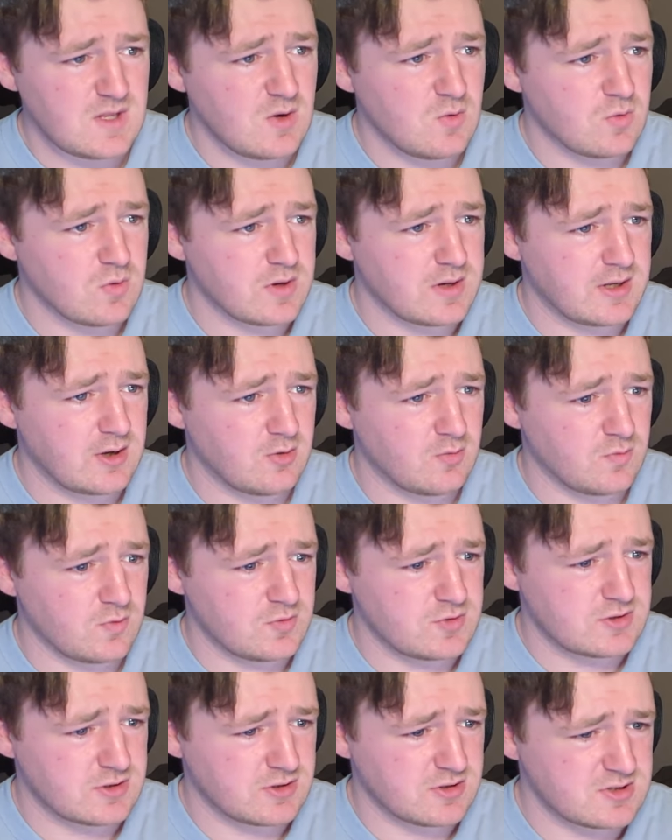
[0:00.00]
We're gonna go
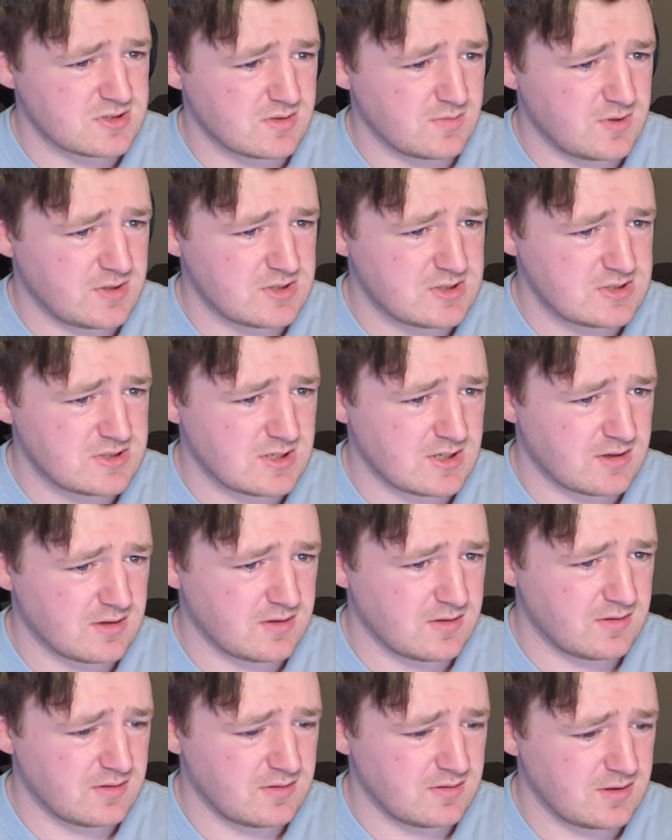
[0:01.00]
Roosters. Let me just check
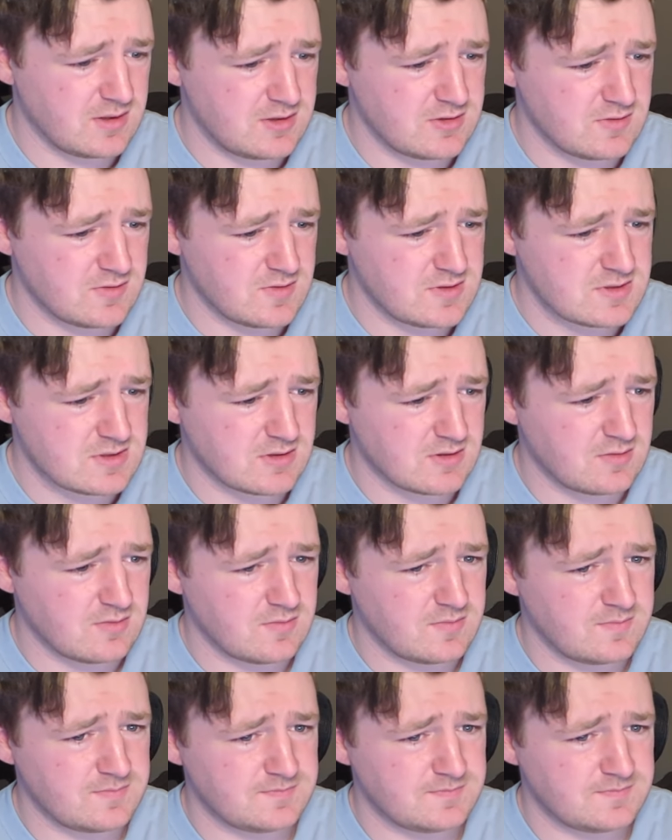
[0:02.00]
the injuries though.